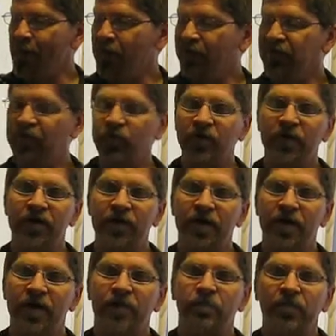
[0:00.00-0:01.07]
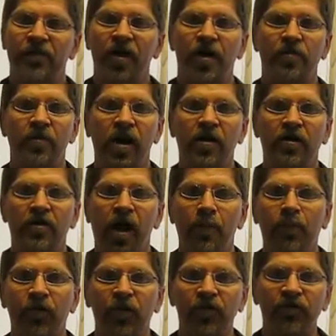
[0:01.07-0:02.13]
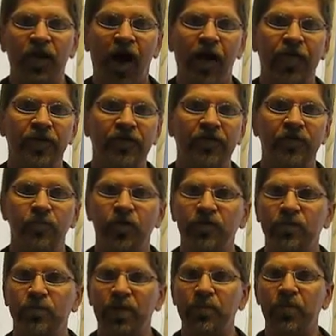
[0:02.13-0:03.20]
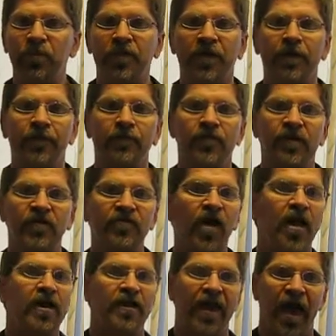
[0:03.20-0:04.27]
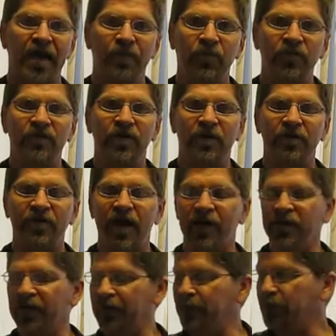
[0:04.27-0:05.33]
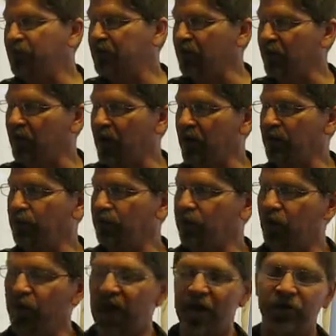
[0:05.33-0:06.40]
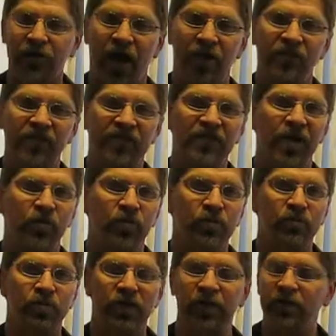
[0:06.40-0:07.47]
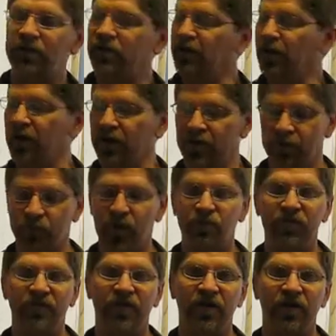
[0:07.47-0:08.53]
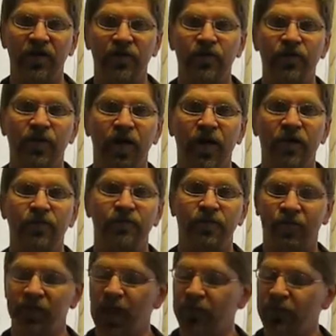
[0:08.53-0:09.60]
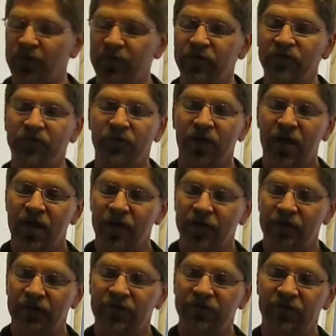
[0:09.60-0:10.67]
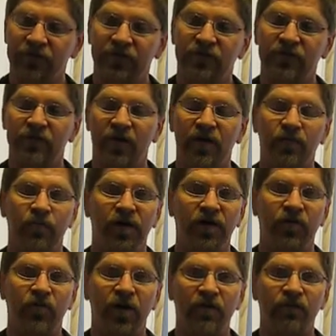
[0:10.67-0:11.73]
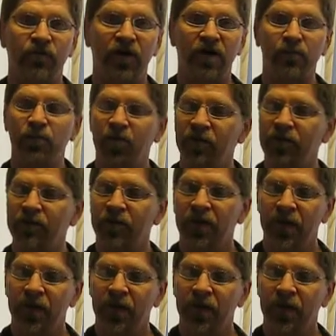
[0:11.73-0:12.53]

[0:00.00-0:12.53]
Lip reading: Then we'd be talking about Galapagos Islands. Most people think of the exotic animals that are down there. So I'd pull out objects that would be representative of the Galapagos. This is being a great frigate bird